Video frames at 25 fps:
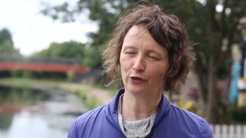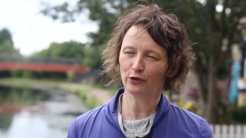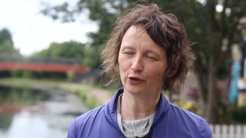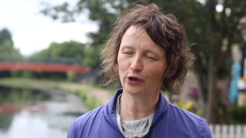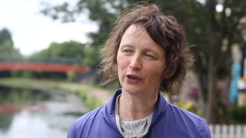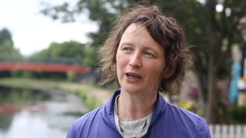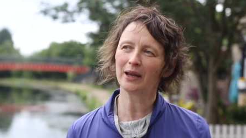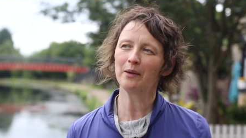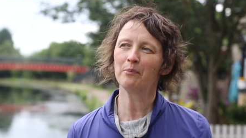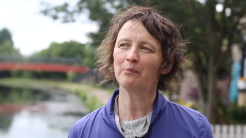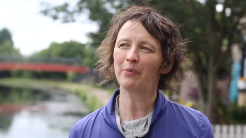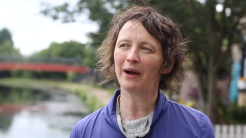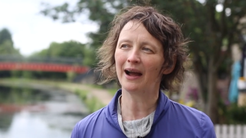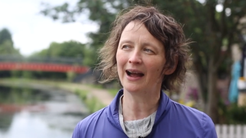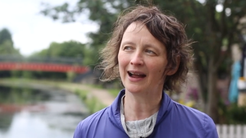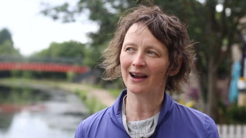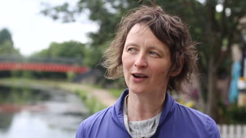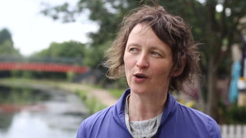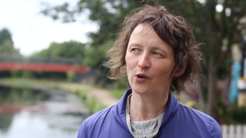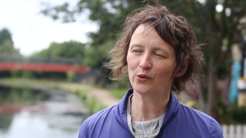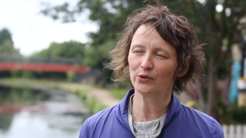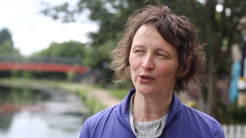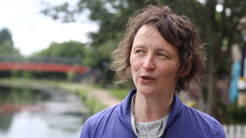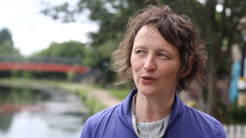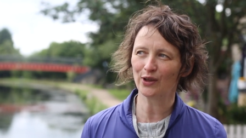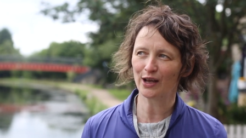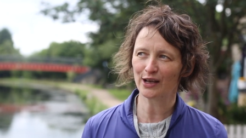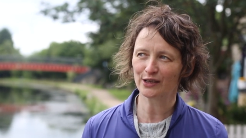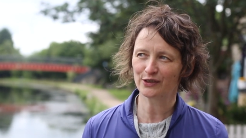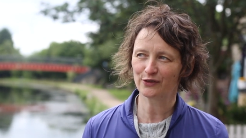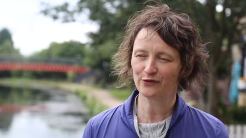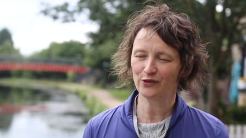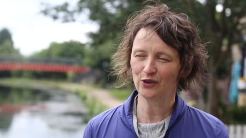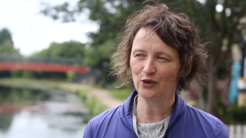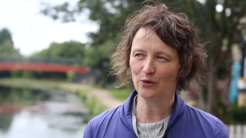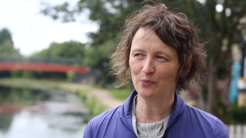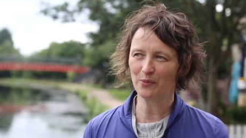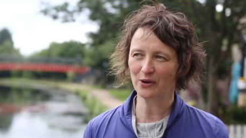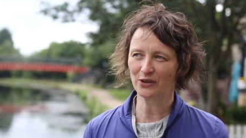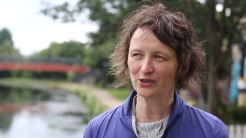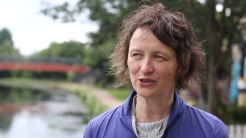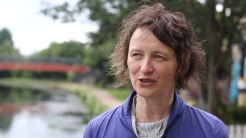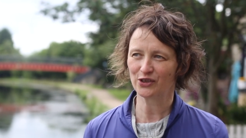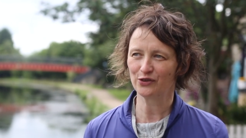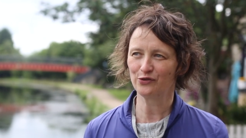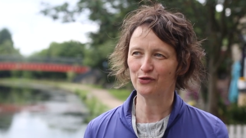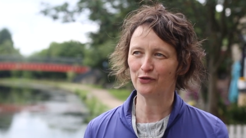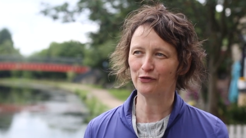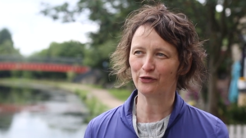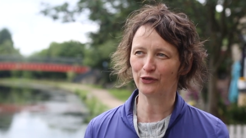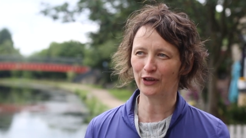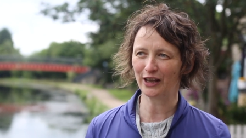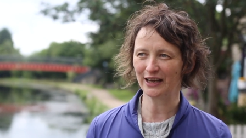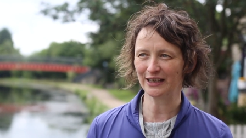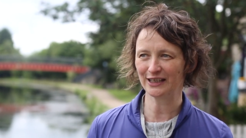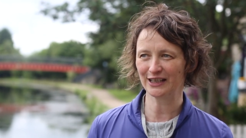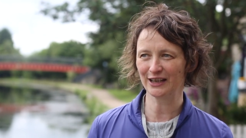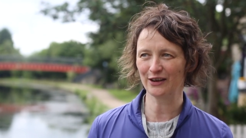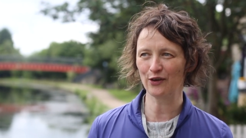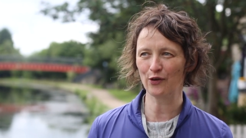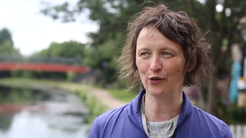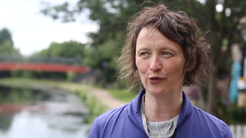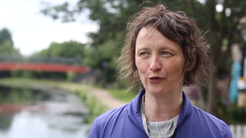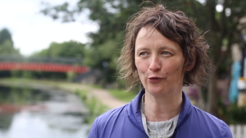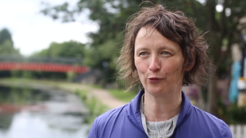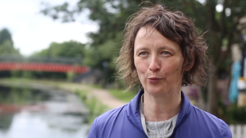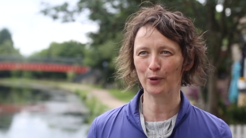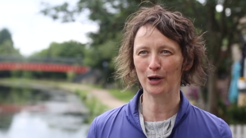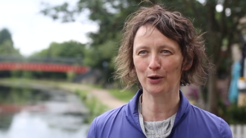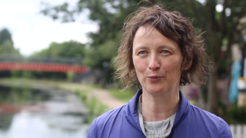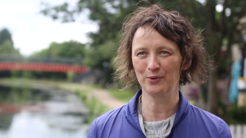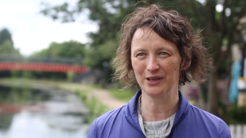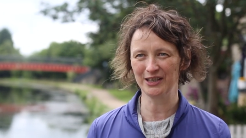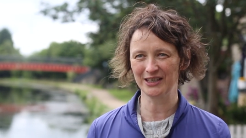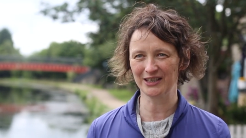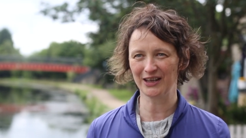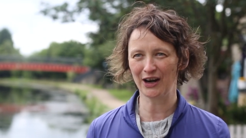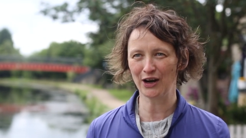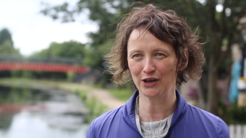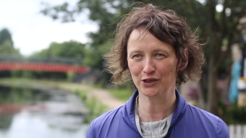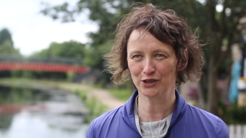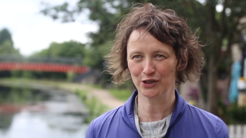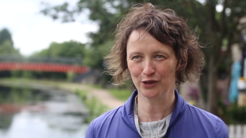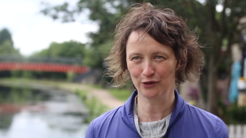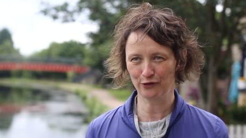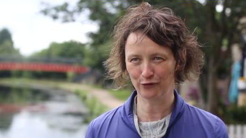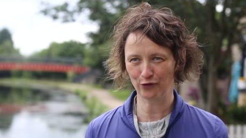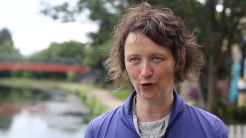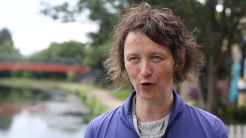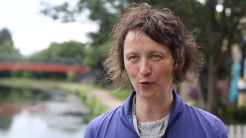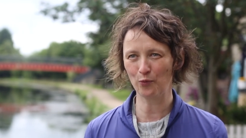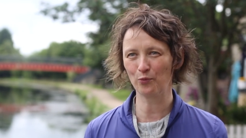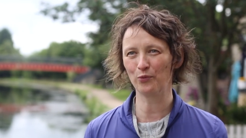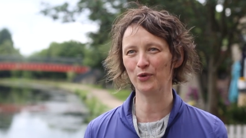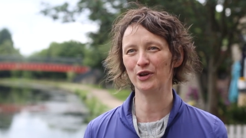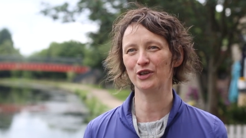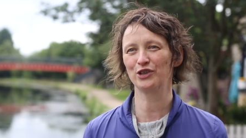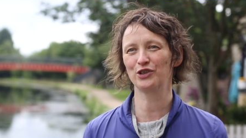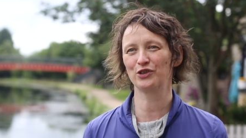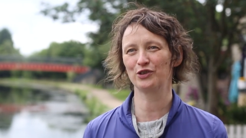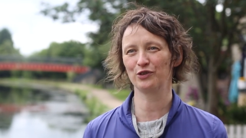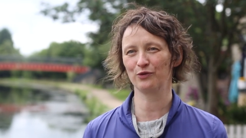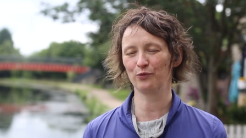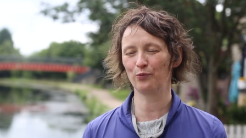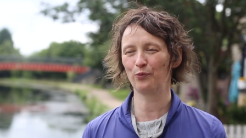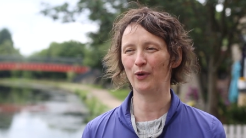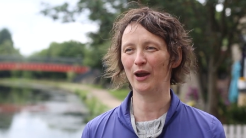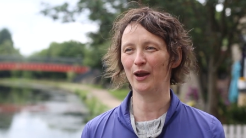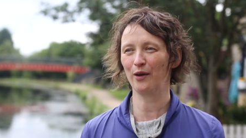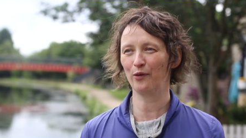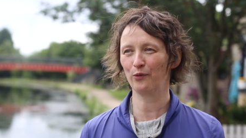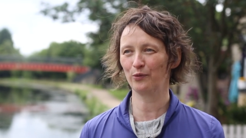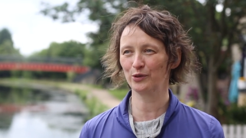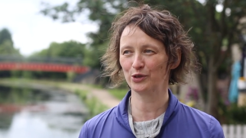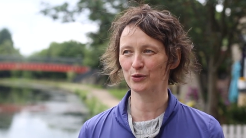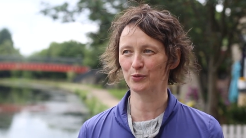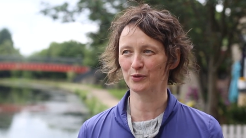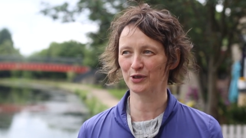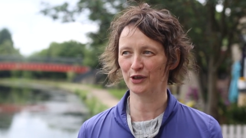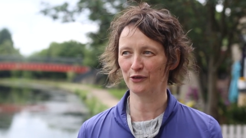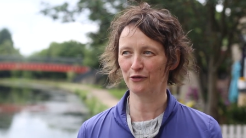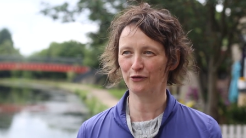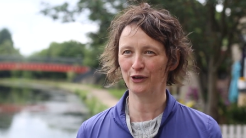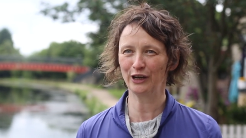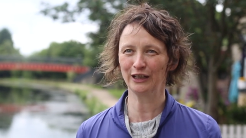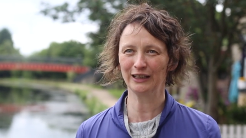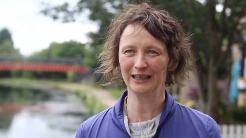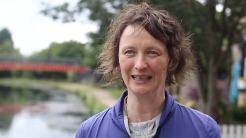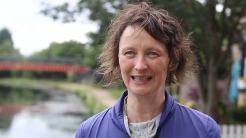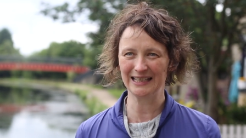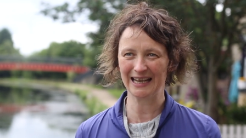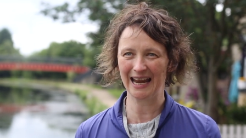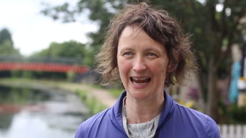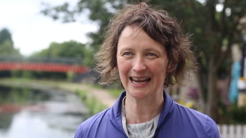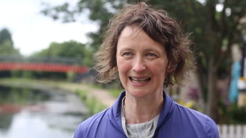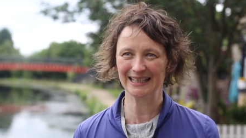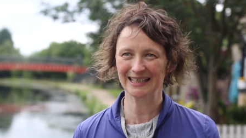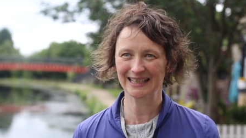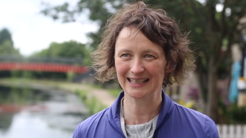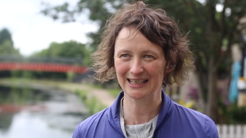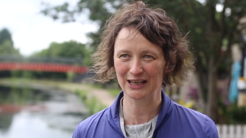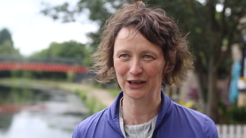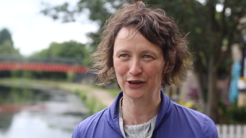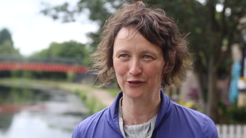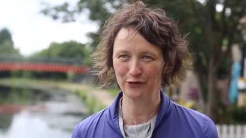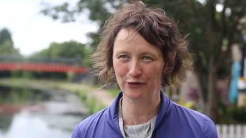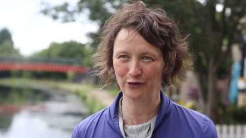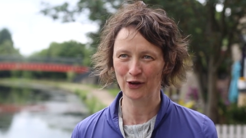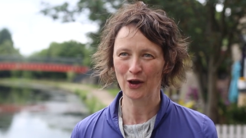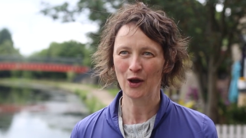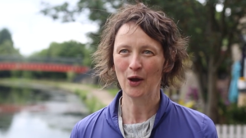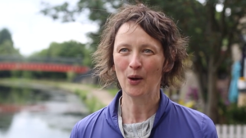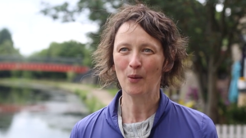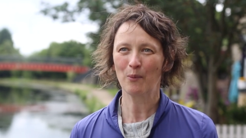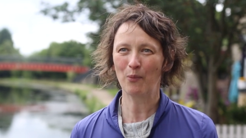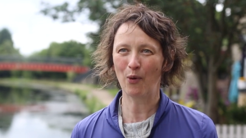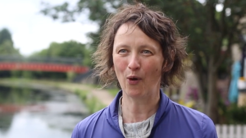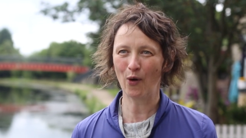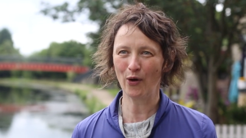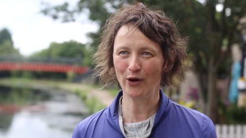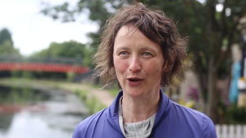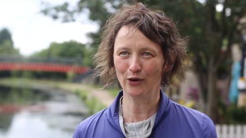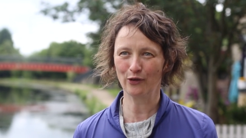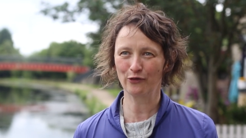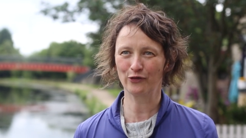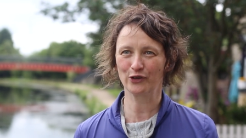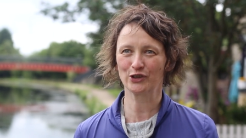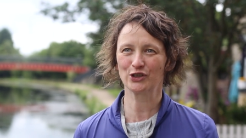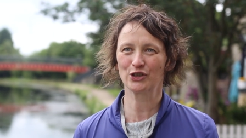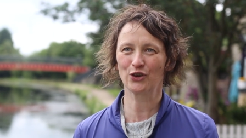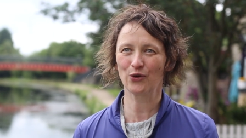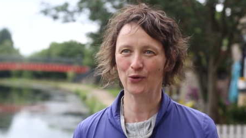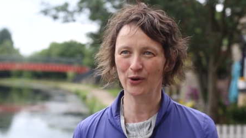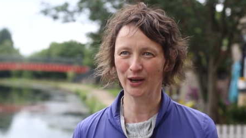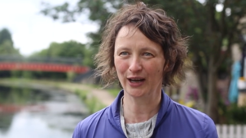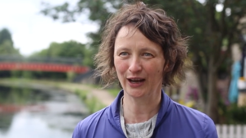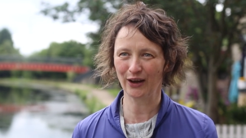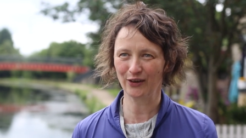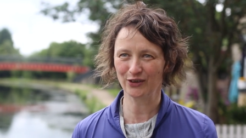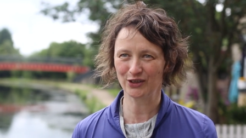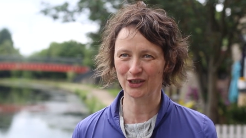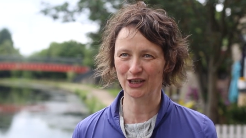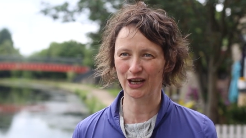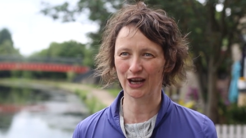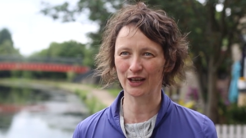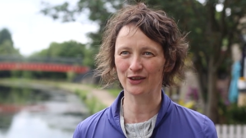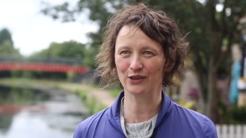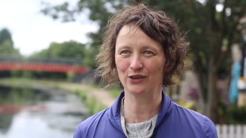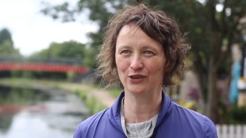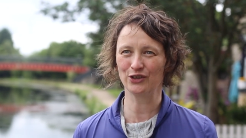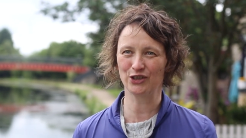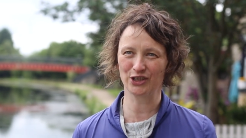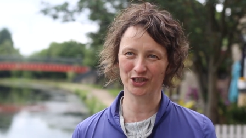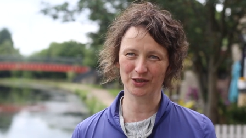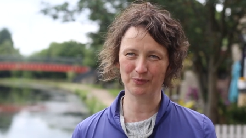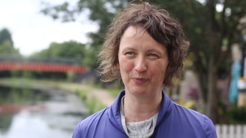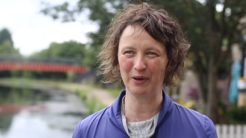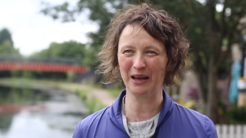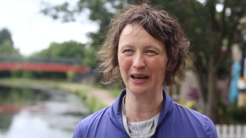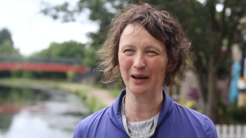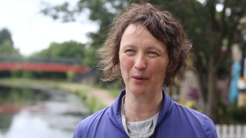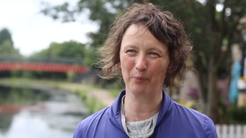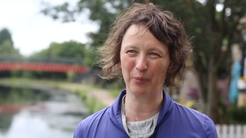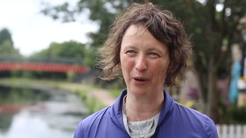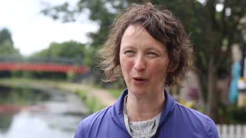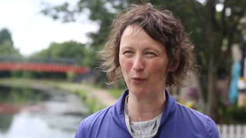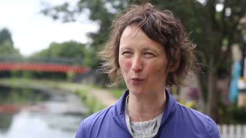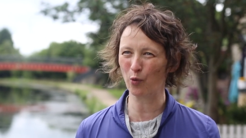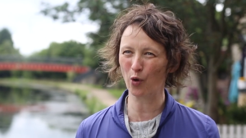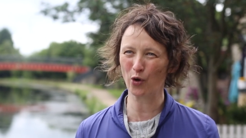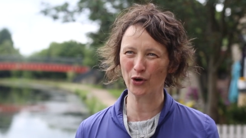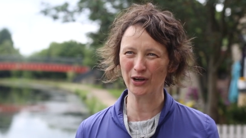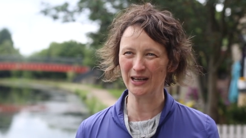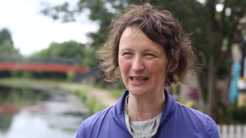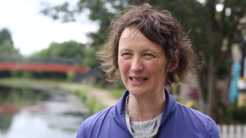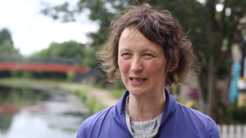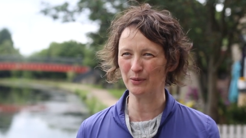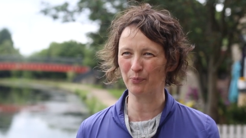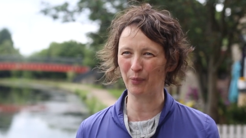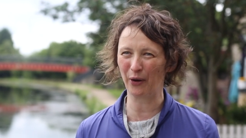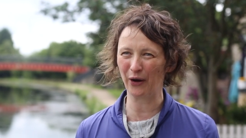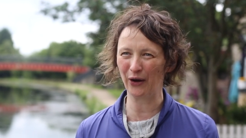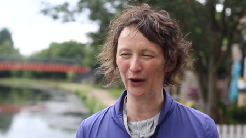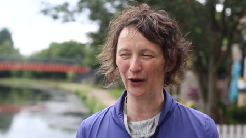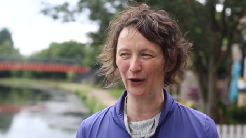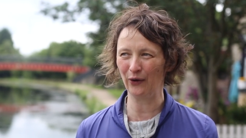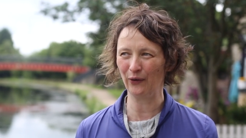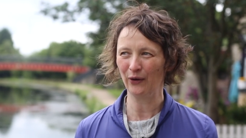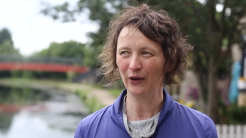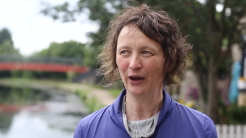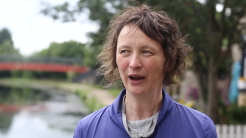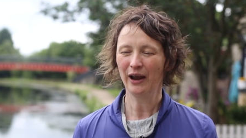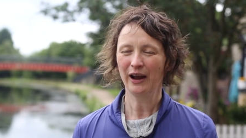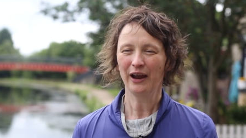Looking back on the last few months and reflecting on where we started from, which was a fairly tentative point of us going out together and just being a bit worried about,